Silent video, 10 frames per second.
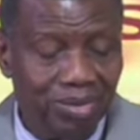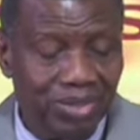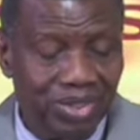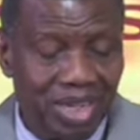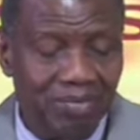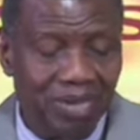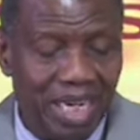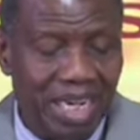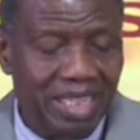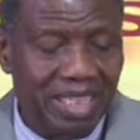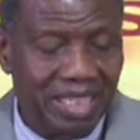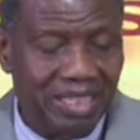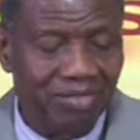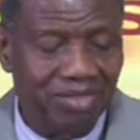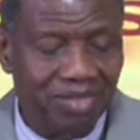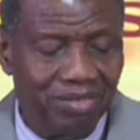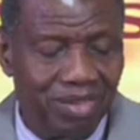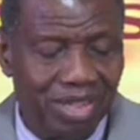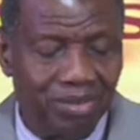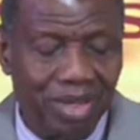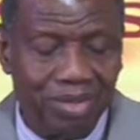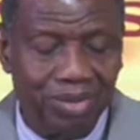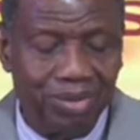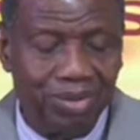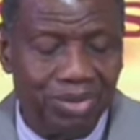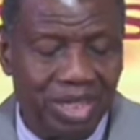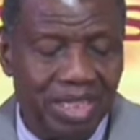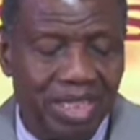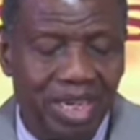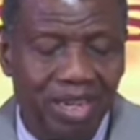Psalm 90 from verse 1 to 2 says,